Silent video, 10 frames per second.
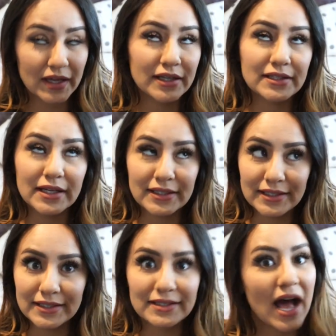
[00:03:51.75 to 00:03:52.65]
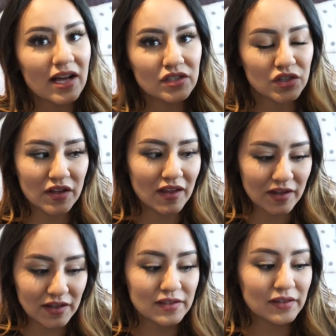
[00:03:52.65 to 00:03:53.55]
It is a disaster. That
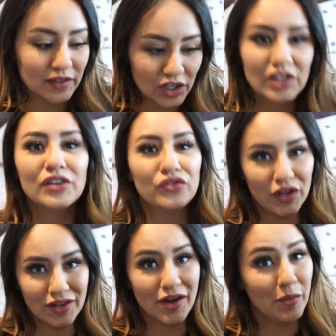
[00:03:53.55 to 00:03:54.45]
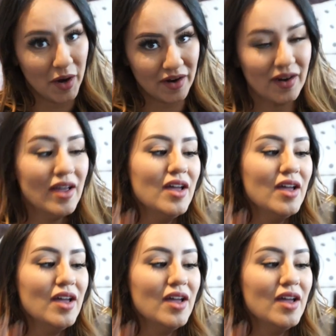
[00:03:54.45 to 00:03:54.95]
thing is literally falling apart.